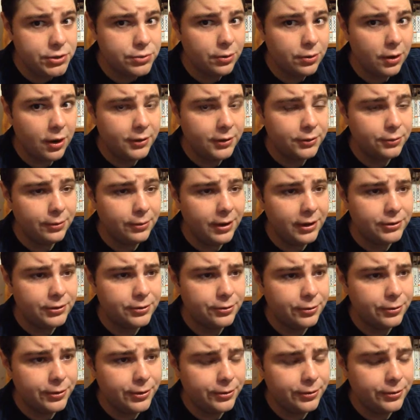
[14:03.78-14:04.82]
strong
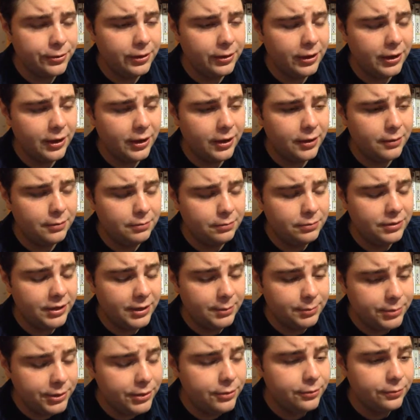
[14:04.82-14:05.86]
directorial uh,
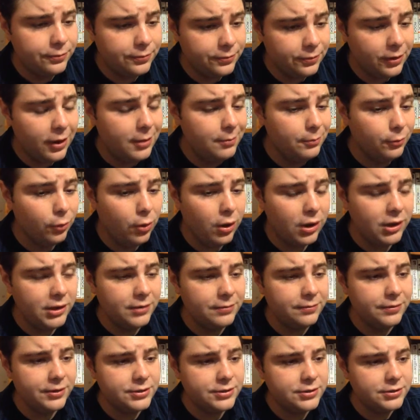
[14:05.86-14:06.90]
debut from
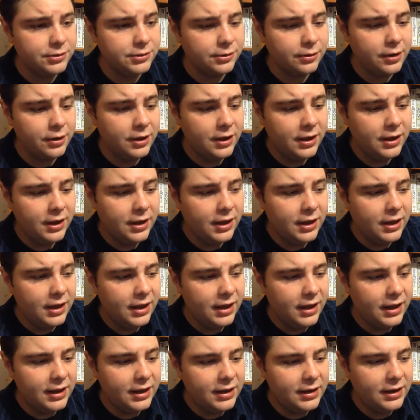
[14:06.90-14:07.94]
Wally Pfister,
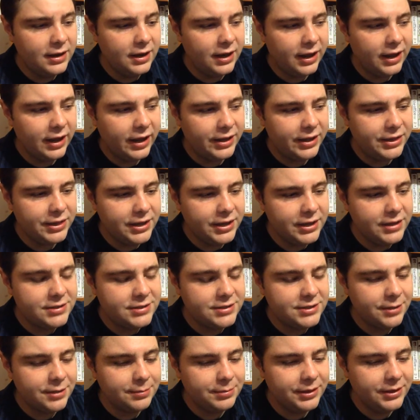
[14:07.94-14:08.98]
and I think
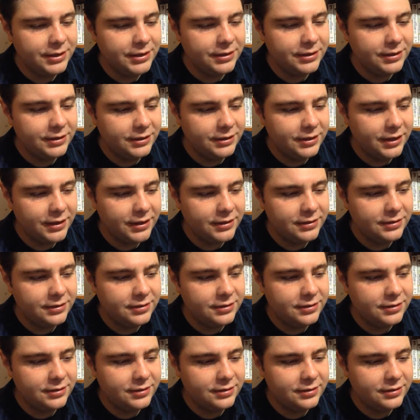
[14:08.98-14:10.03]
it's something that
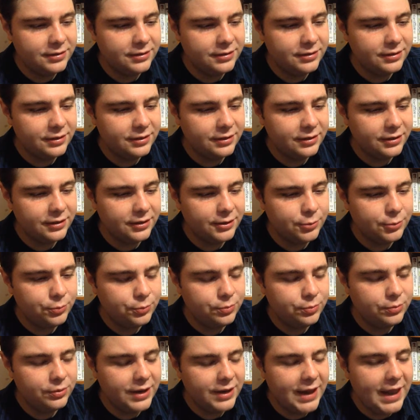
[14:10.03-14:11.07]
uh,
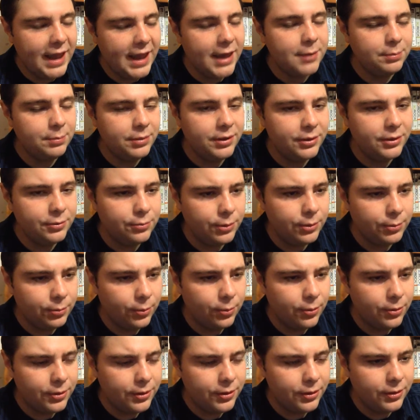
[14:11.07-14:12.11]
can be
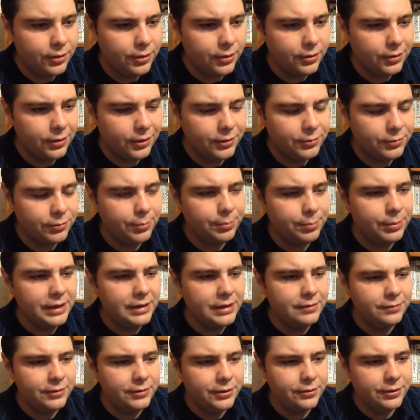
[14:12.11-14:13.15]
rewarded on
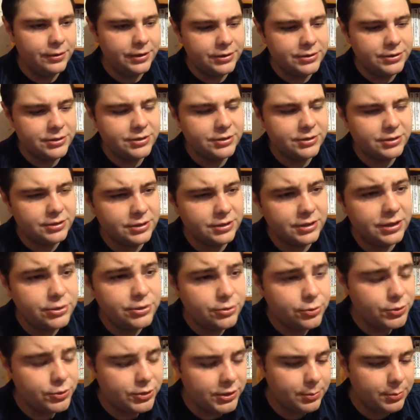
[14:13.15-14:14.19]
repeat viewings. This is an
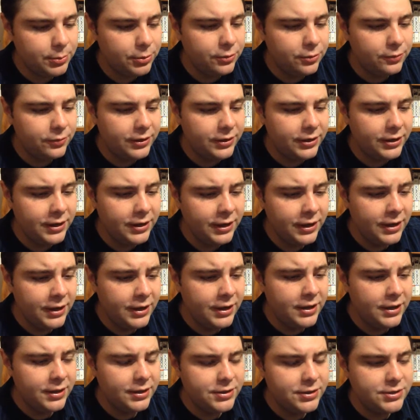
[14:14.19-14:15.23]
interesting movie.
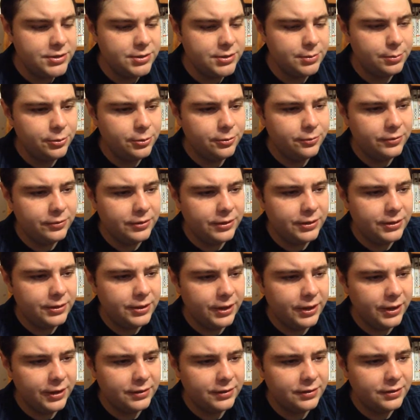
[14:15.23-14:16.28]
This is a movie
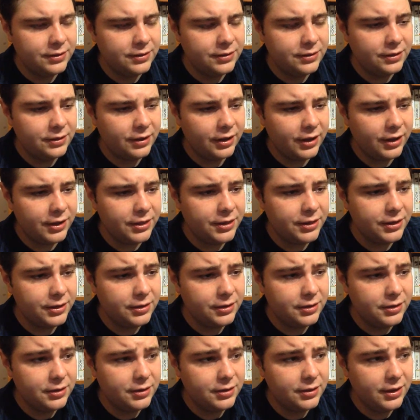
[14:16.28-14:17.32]
that uh, I
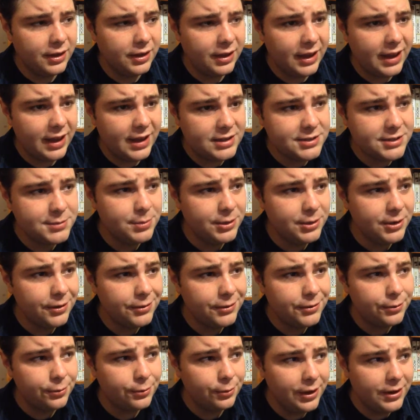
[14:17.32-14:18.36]
think has been
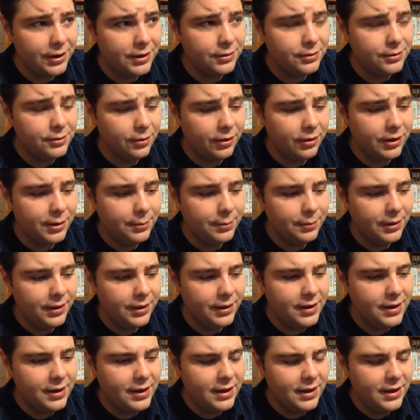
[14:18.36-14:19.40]
underrated quite a
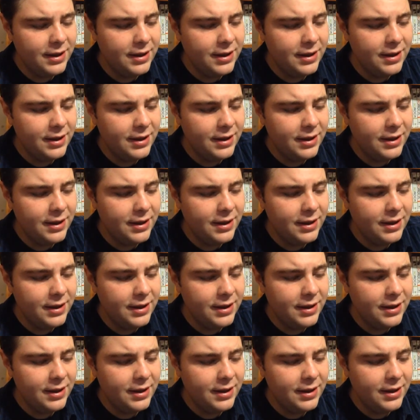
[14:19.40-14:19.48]
bit